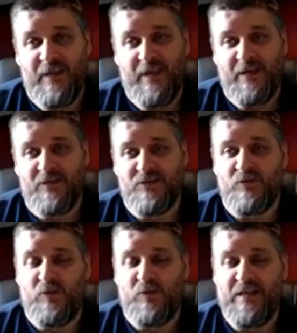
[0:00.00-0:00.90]
and
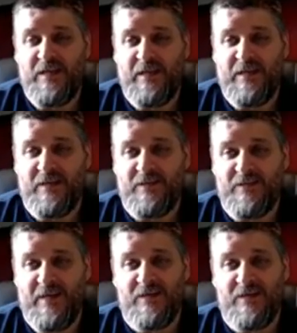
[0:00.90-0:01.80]
we
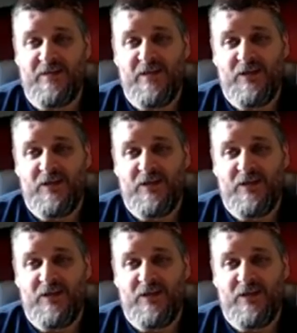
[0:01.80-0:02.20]
can then